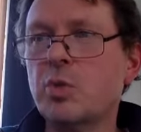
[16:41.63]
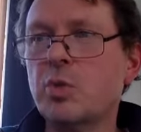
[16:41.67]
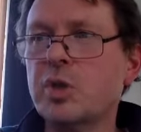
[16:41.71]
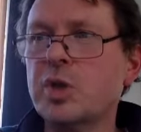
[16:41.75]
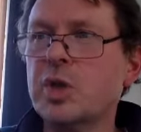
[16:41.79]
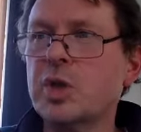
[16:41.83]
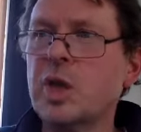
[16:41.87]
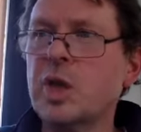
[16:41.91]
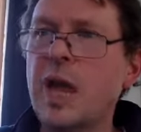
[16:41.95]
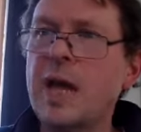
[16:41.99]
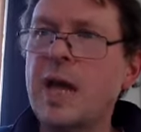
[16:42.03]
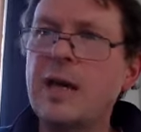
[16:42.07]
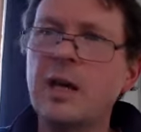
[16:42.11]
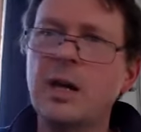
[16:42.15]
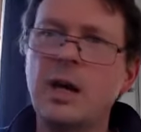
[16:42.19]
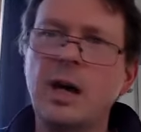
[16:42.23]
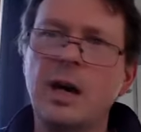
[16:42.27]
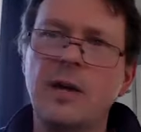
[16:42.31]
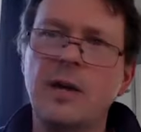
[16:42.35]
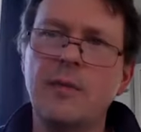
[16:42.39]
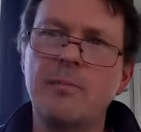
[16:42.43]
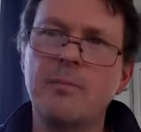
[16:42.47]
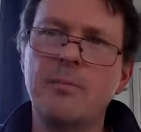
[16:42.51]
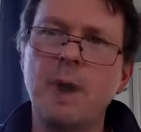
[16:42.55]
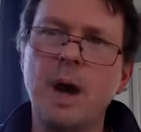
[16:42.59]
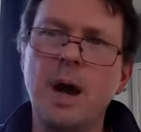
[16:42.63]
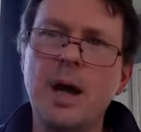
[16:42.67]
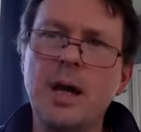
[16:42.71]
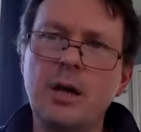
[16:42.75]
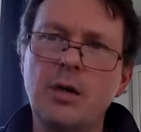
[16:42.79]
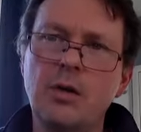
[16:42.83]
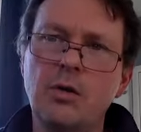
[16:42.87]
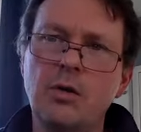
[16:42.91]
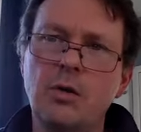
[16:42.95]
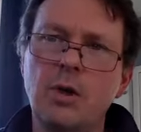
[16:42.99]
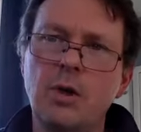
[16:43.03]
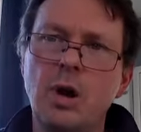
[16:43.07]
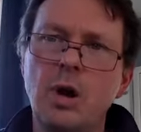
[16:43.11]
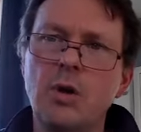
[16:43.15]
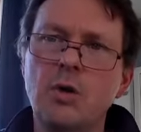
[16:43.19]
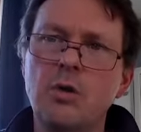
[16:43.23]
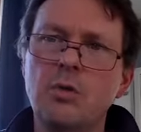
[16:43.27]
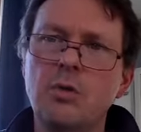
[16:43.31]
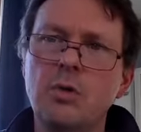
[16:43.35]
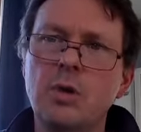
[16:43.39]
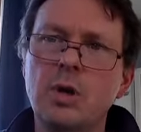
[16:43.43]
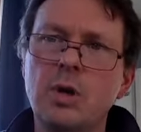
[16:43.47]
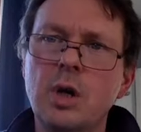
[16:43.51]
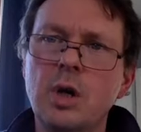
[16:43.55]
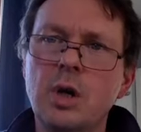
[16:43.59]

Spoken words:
was to take a kind of micro